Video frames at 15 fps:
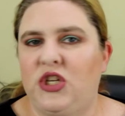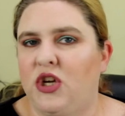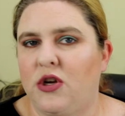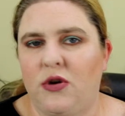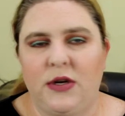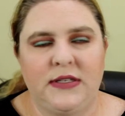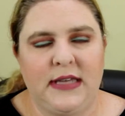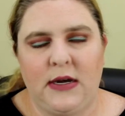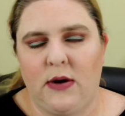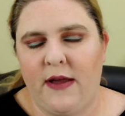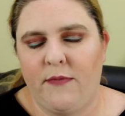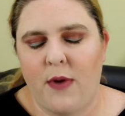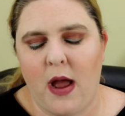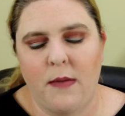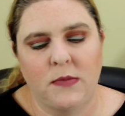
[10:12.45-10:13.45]
Deodorants I don't
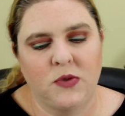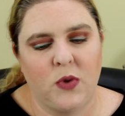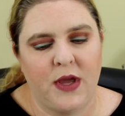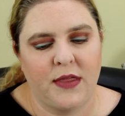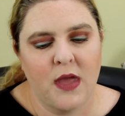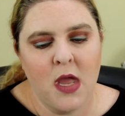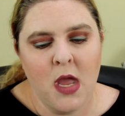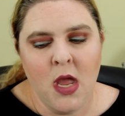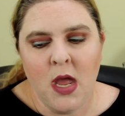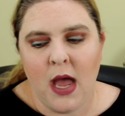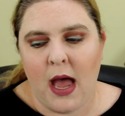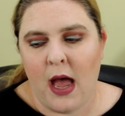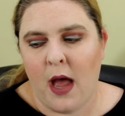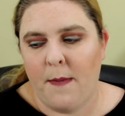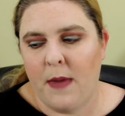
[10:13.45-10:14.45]
have problems with,
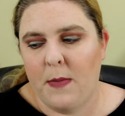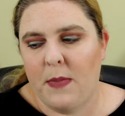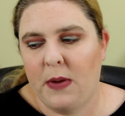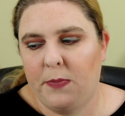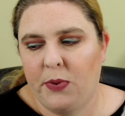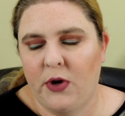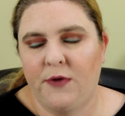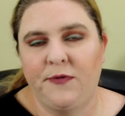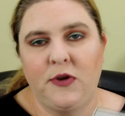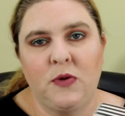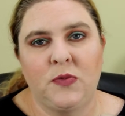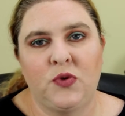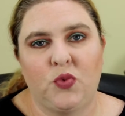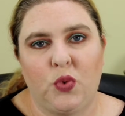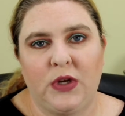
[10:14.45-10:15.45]
but
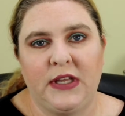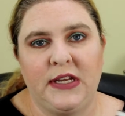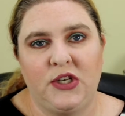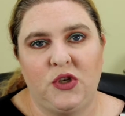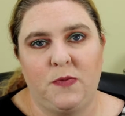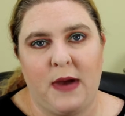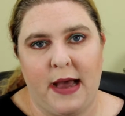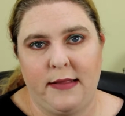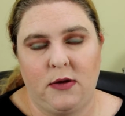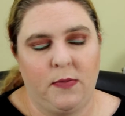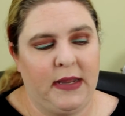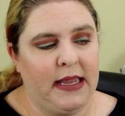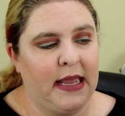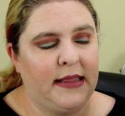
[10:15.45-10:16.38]
perfumes really do bother me.